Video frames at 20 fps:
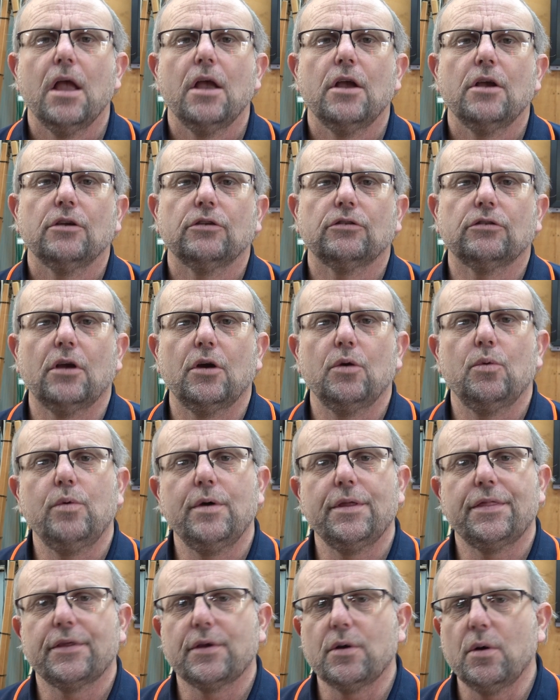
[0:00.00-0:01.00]
So
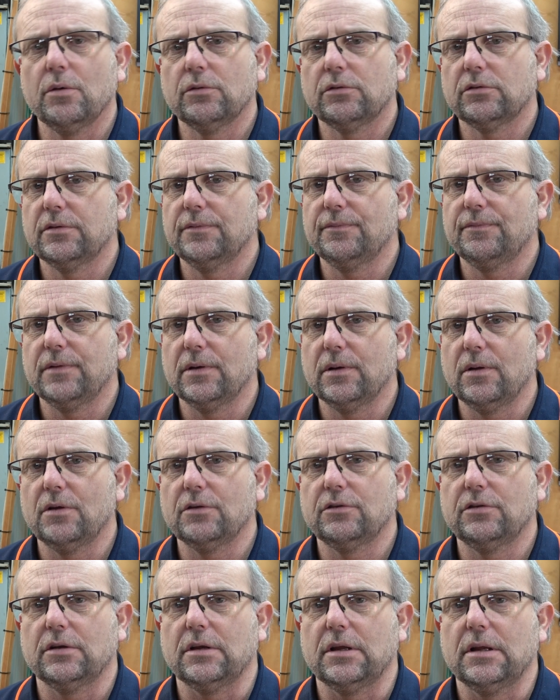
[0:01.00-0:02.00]
with constant
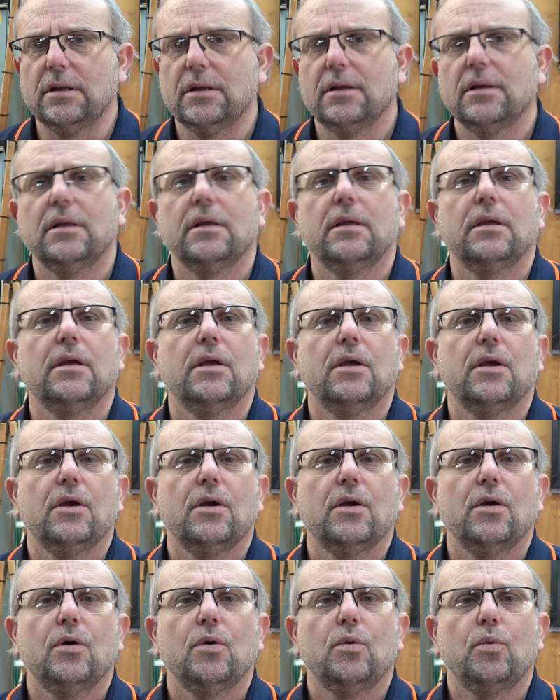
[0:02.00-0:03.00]
velocity,
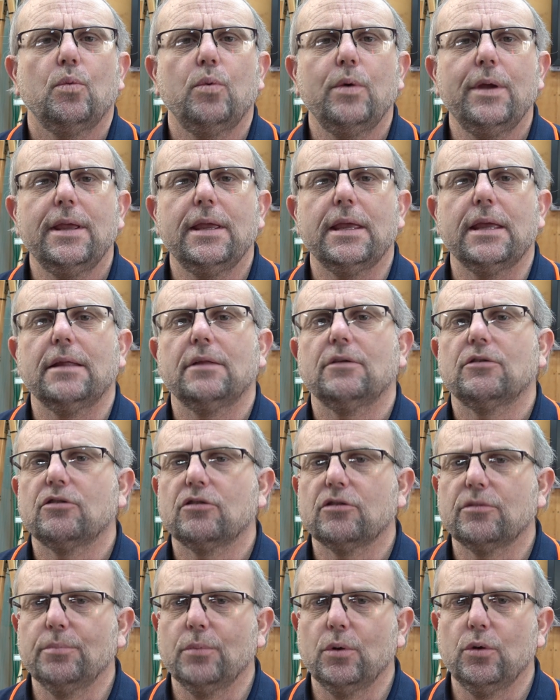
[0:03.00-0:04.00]
we get
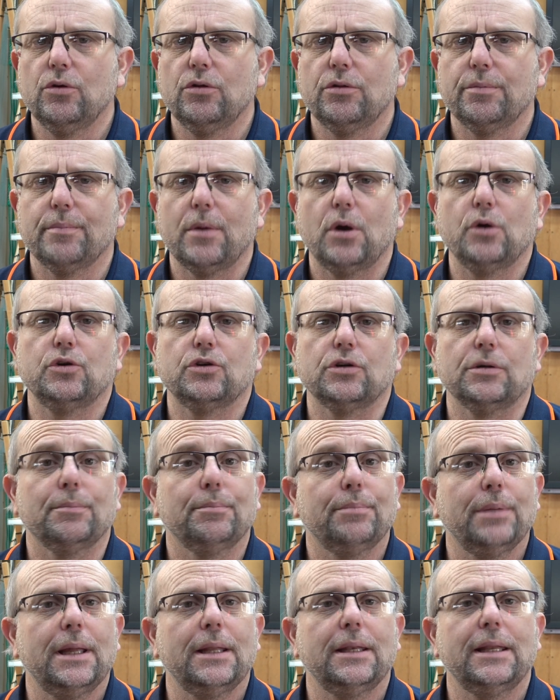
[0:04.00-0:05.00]
smooth motion,
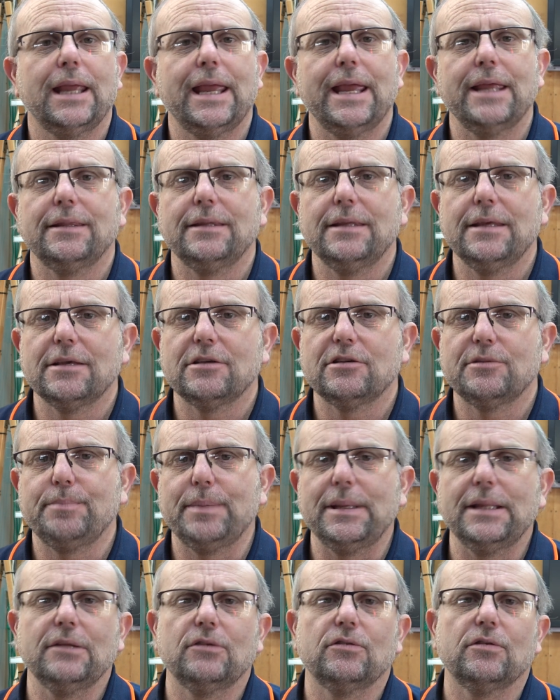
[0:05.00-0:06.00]
but at the
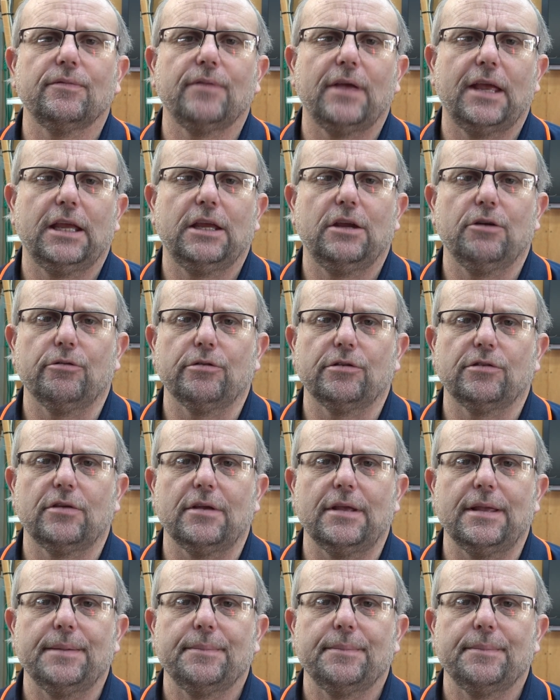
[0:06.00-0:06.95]
expense of accuracy.